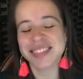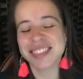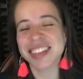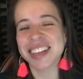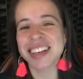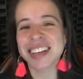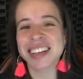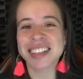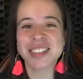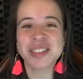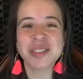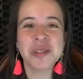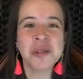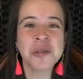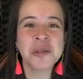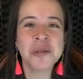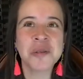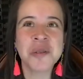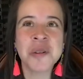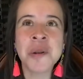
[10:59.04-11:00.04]
Yeah.
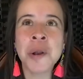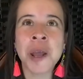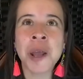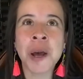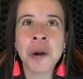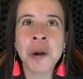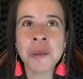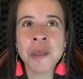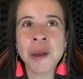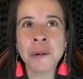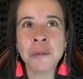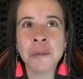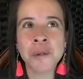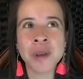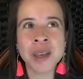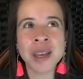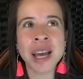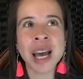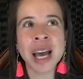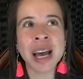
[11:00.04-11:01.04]
So now that
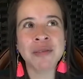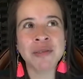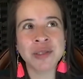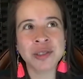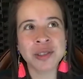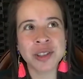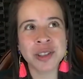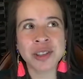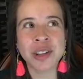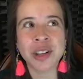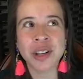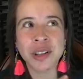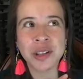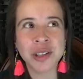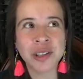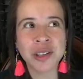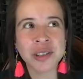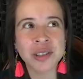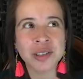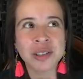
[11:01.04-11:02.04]
we have,
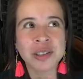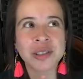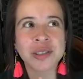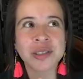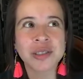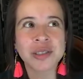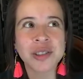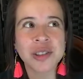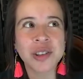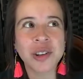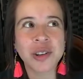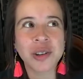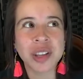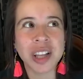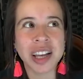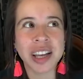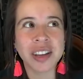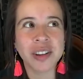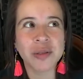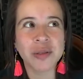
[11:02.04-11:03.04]

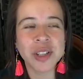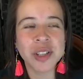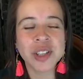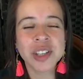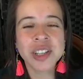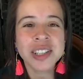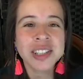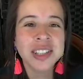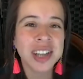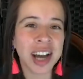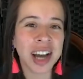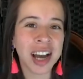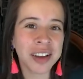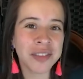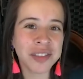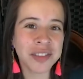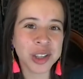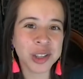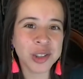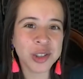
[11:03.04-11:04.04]
we took a
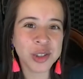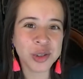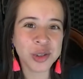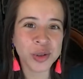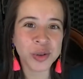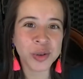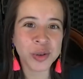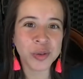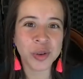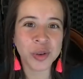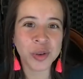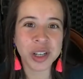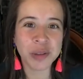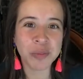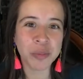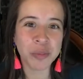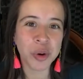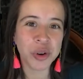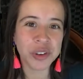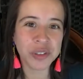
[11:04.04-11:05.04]
dive into what
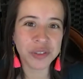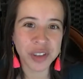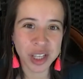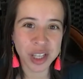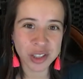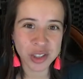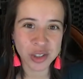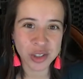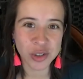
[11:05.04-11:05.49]
motivates